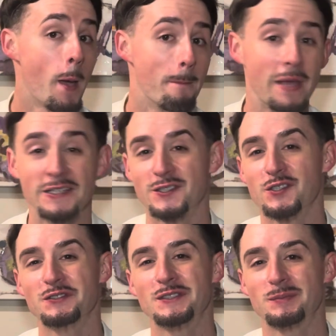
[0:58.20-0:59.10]
Make sure
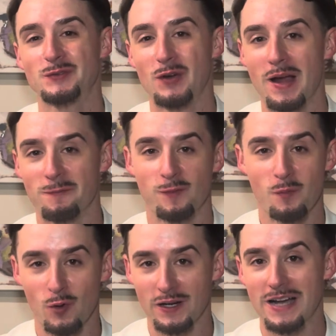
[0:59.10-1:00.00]
you subscribe for
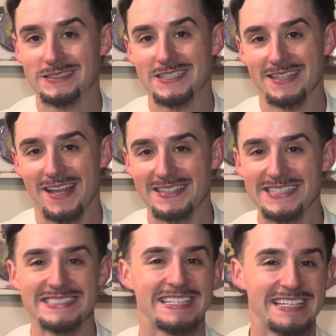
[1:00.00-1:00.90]
more content like
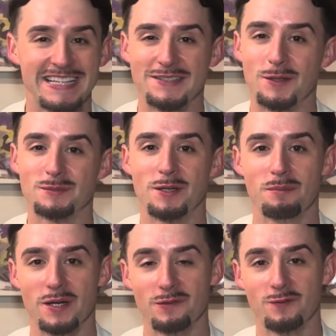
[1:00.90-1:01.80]
this and hit that thumbs up
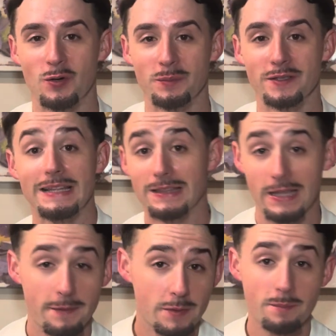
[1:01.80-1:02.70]
button for me.
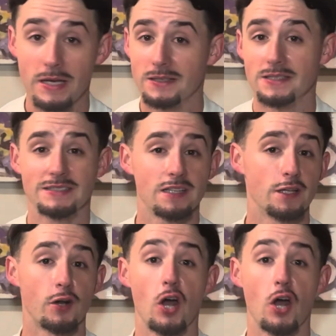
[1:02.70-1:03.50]
Let me make this clear.